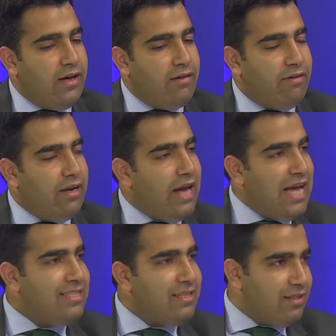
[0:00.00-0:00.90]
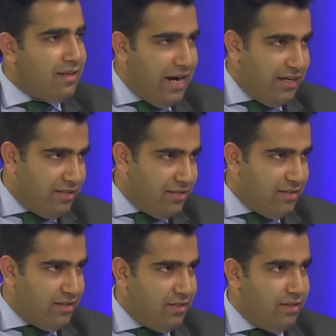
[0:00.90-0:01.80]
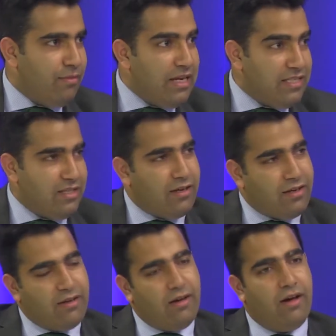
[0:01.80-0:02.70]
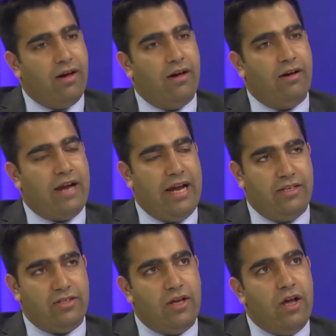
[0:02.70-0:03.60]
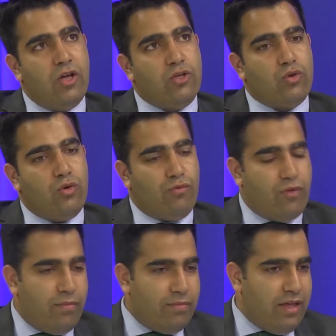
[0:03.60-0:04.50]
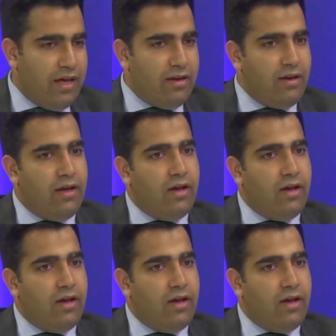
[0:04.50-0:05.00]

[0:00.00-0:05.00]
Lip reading: realizing the rights, the basic rights. So from then